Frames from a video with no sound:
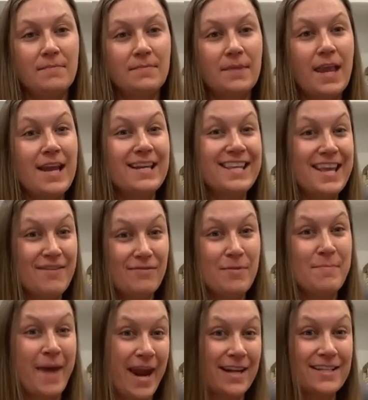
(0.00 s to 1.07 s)
can give a
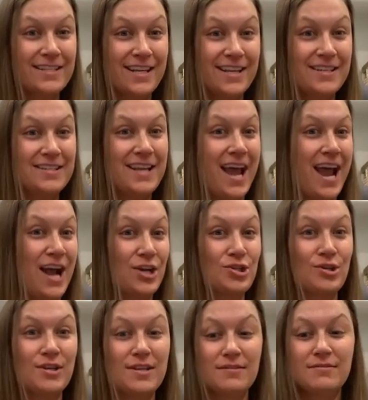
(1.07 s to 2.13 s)
medicine to
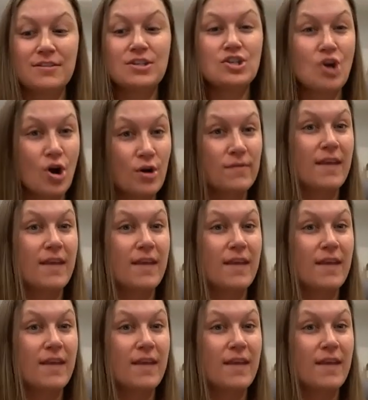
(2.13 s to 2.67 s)
actually start